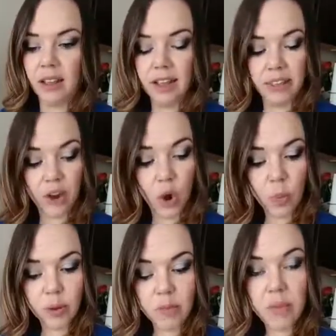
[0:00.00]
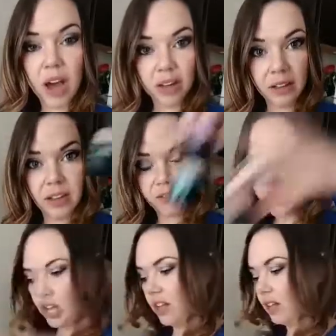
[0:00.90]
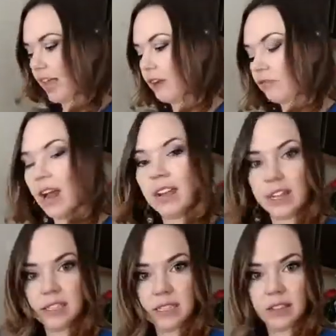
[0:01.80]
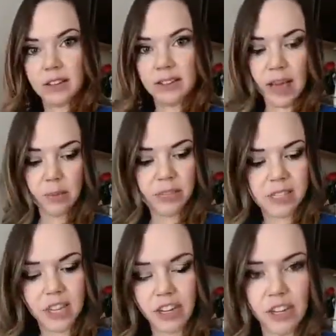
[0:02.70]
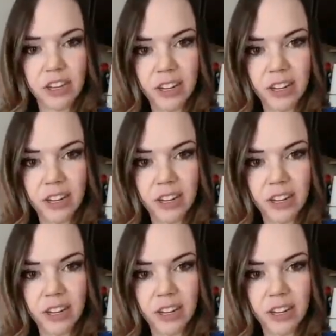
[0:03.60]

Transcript: their open bottle of gel like right next to their lamp as they cured,